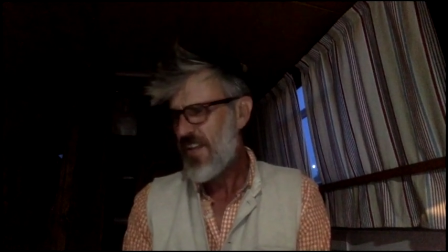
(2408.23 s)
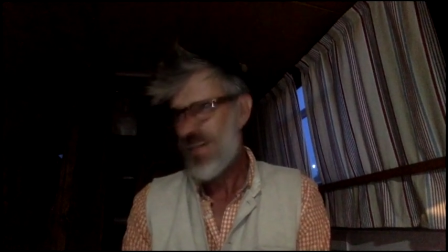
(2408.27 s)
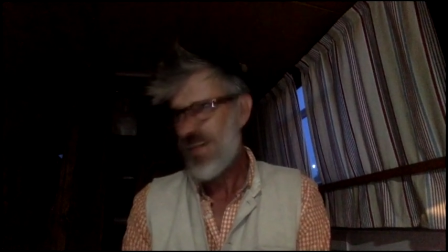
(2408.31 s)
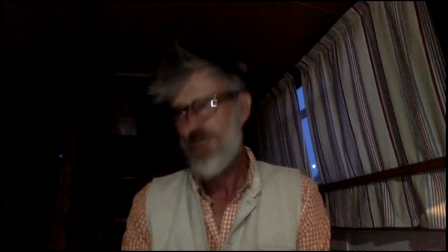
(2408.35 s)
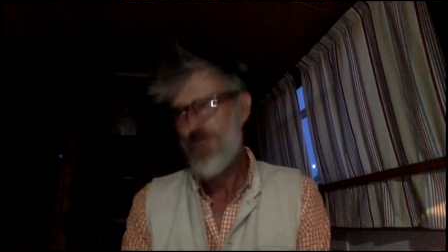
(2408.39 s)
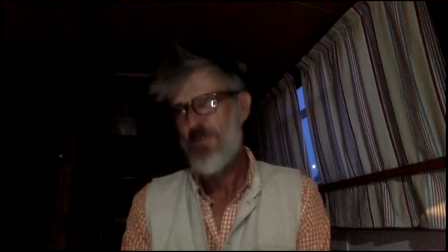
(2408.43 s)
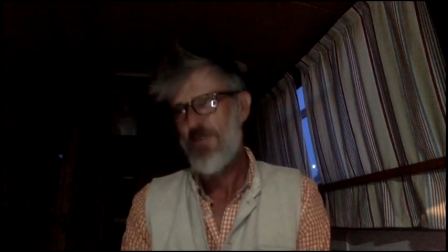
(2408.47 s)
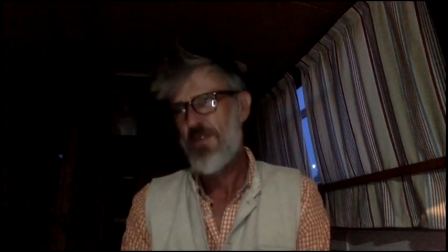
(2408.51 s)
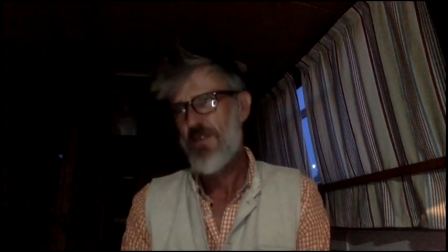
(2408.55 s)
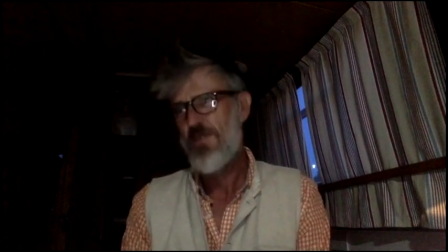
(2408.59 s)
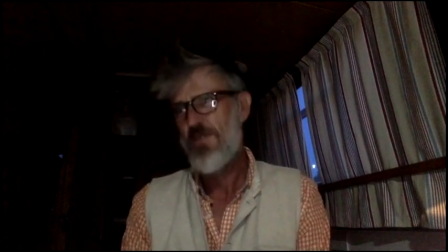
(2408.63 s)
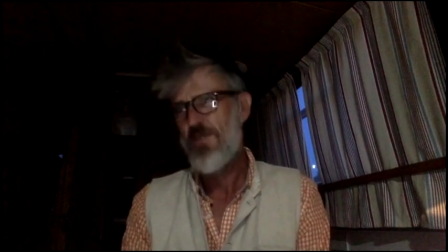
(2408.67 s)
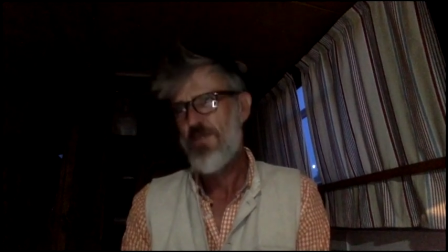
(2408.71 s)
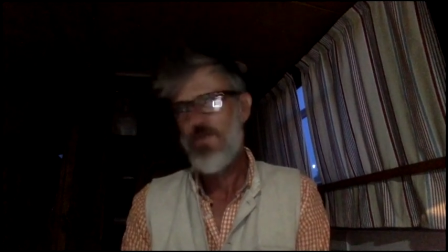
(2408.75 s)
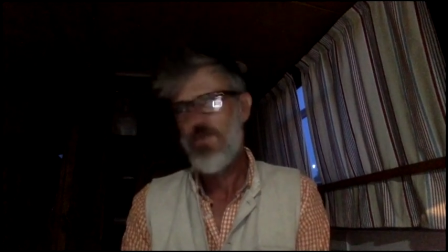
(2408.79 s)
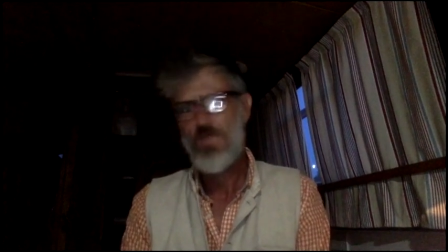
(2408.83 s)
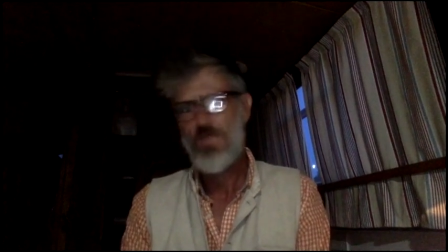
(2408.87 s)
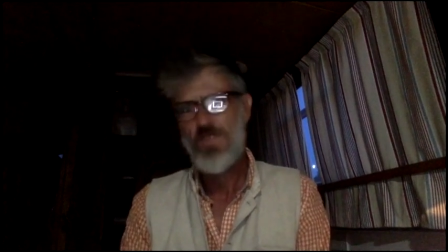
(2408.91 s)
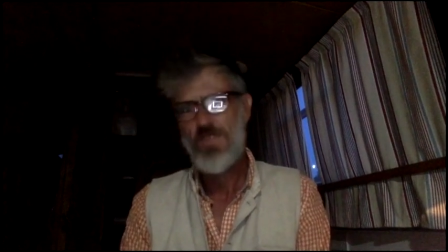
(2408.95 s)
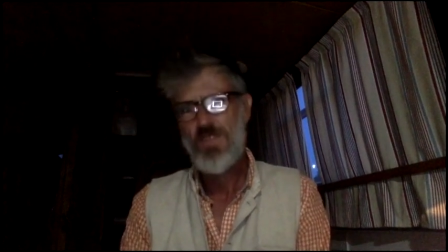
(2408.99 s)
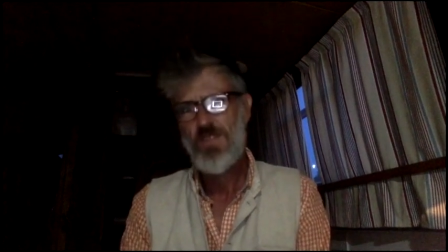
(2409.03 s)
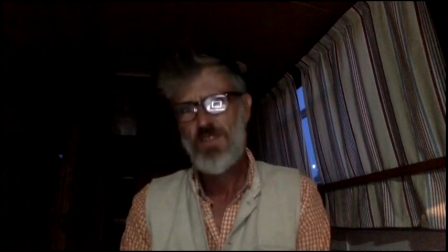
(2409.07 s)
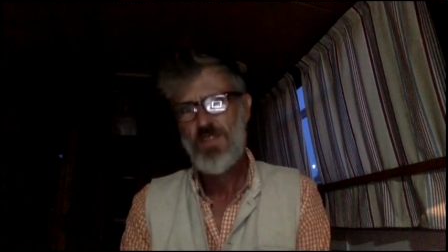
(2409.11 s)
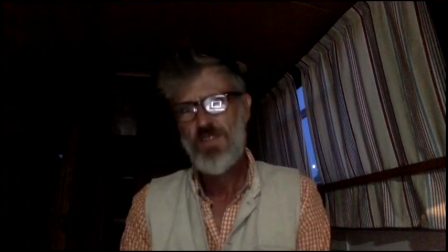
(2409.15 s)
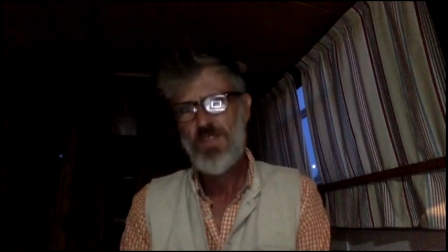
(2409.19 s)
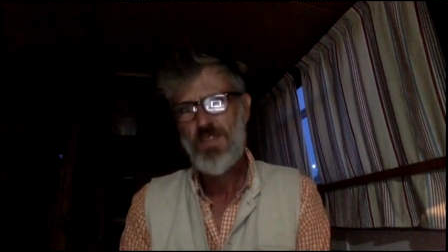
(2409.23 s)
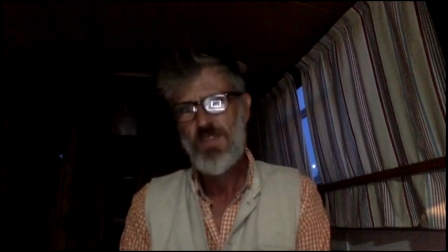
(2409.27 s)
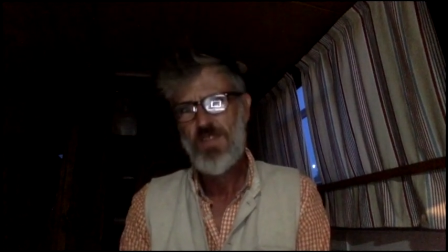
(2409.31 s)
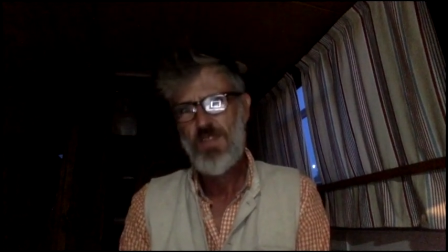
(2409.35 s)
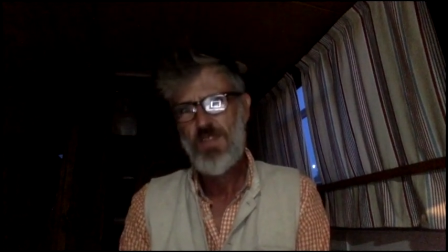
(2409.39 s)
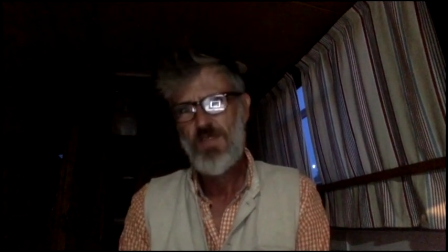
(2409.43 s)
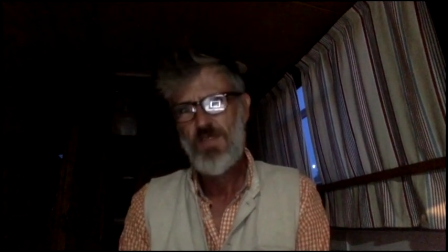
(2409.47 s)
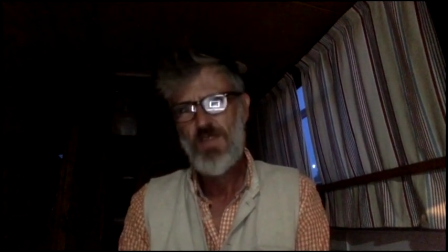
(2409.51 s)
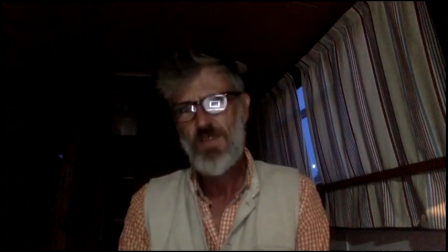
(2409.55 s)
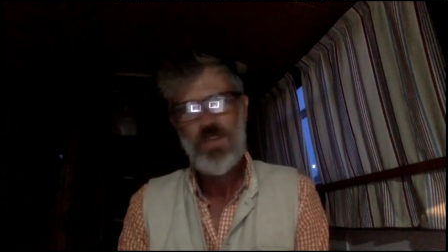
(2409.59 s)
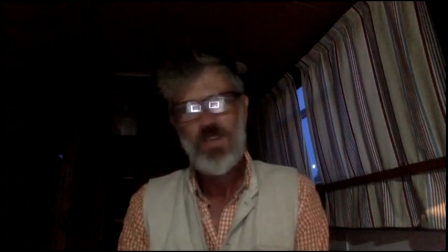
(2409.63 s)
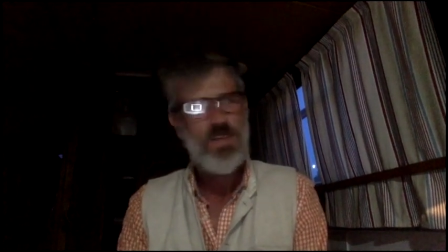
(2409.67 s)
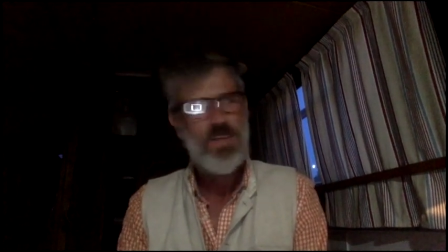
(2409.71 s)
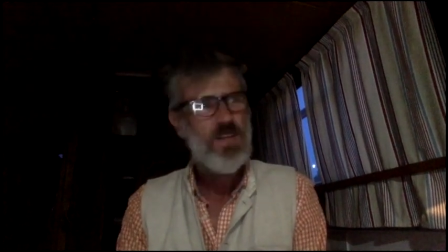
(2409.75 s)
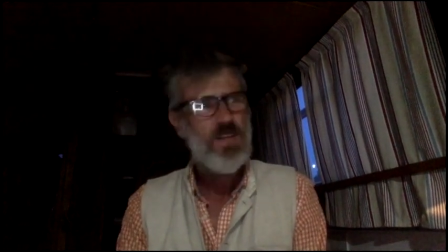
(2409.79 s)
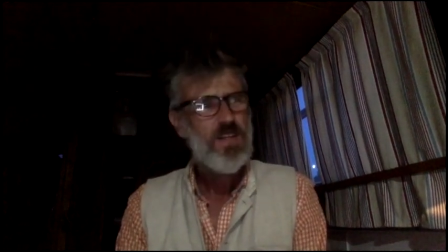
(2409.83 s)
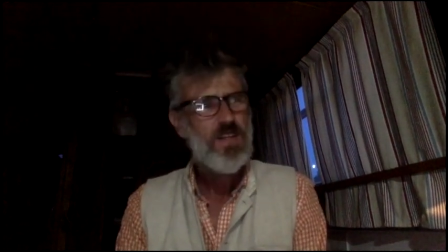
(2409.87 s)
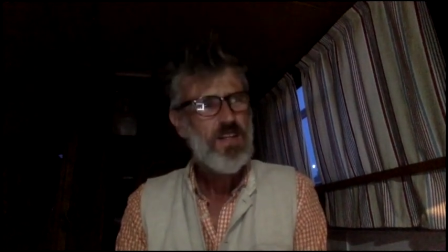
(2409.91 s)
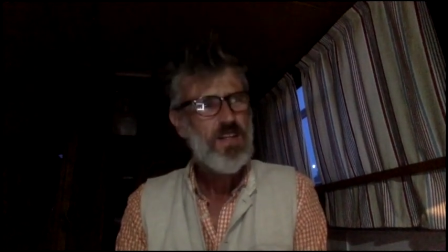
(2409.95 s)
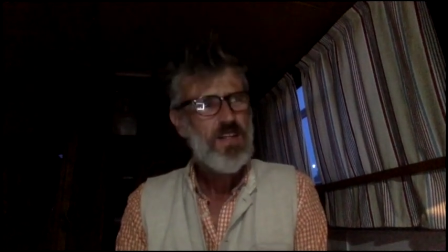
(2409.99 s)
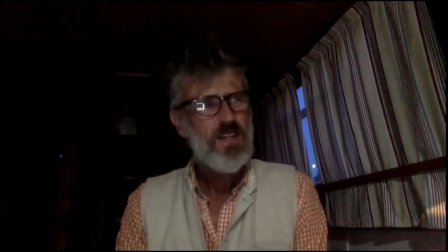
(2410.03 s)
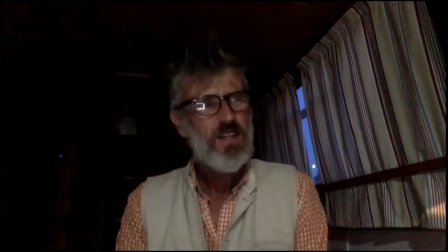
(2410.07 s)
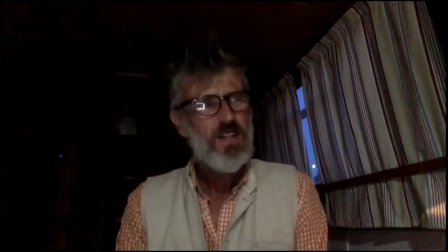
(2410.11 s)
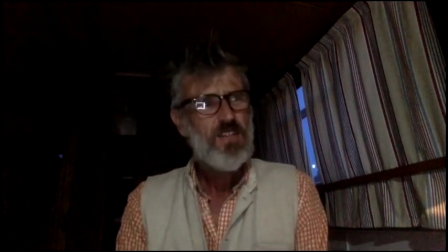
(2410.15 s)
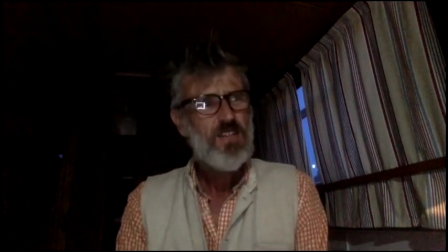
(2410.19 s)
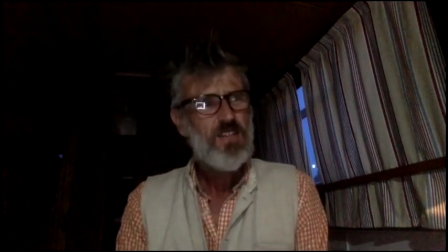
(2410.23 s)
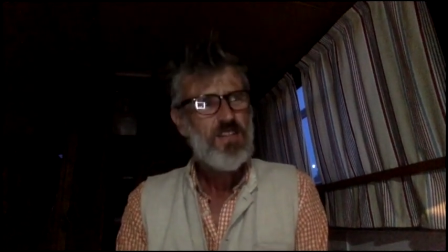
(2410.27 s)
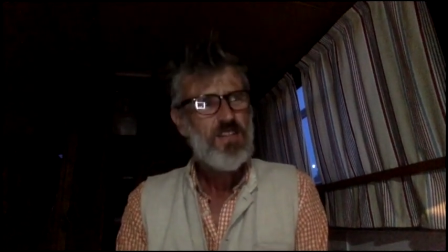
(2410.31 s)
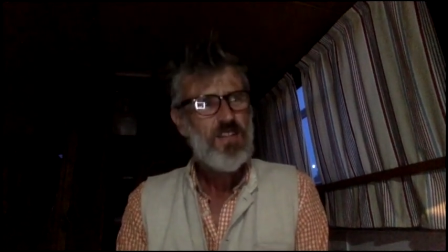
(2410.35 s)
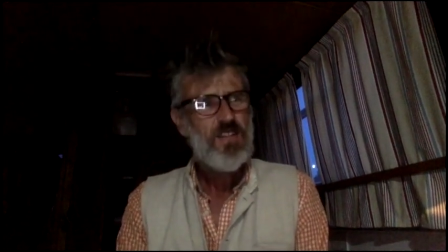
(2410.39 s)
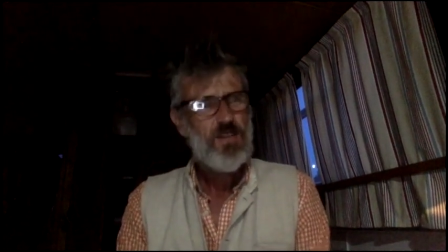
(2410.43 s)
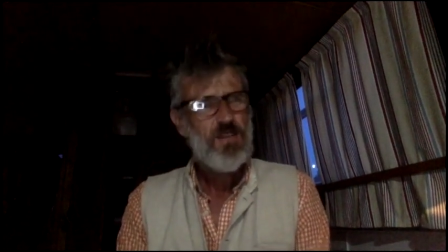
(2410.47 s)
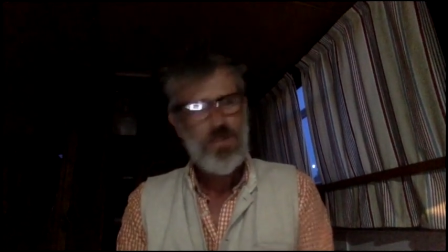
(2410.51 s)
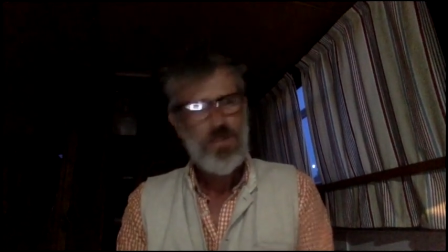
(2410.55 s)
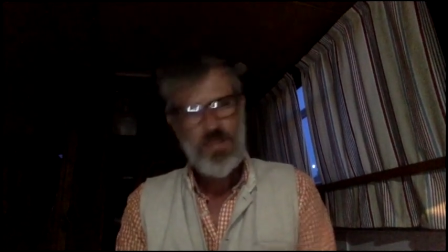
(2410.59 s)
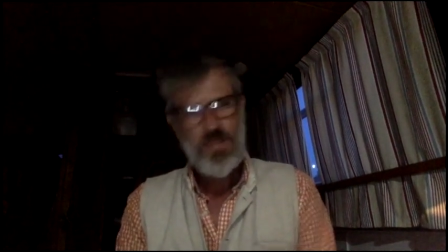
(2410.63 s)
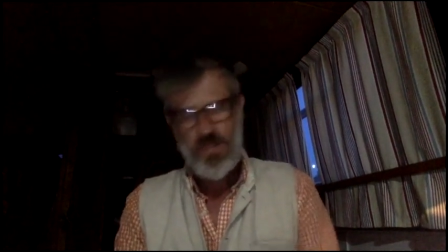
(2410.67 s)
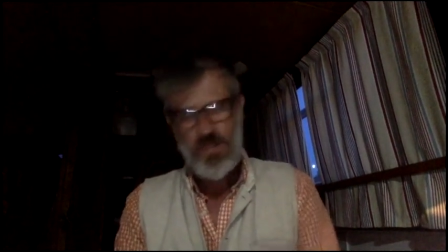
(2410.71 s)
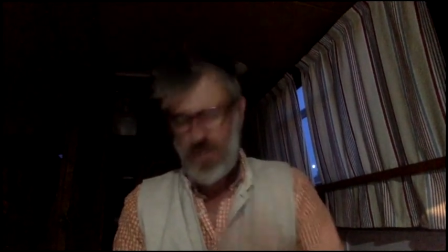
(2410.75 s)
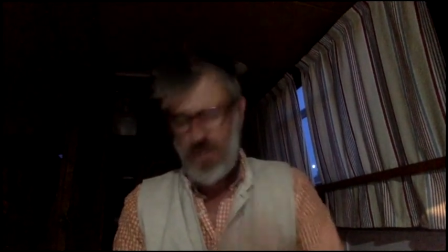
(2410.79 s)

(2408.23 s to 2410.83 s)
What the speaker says: it was like 14 TeV. So it's